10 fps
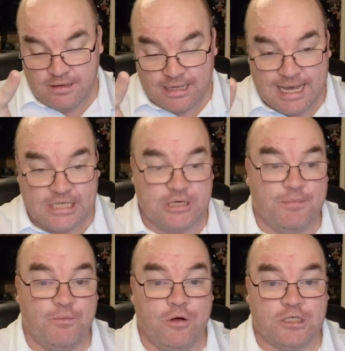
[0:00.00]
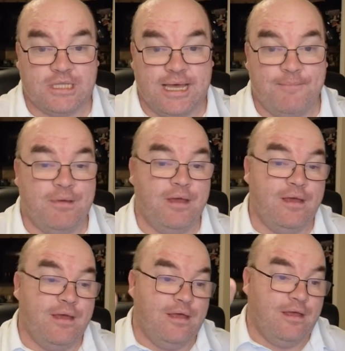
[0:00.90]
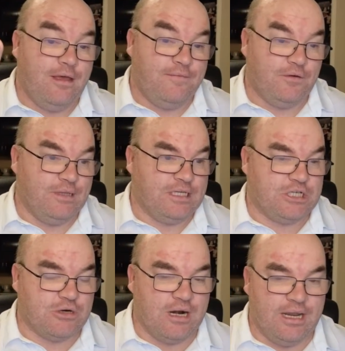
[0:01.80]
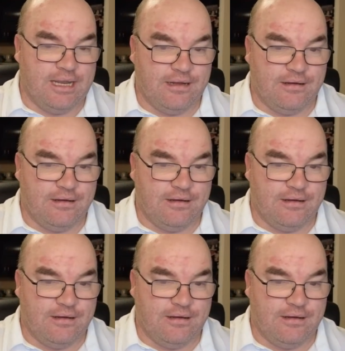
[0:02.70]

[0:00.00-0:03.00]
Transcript: catch up and watch them. If you're really struggling,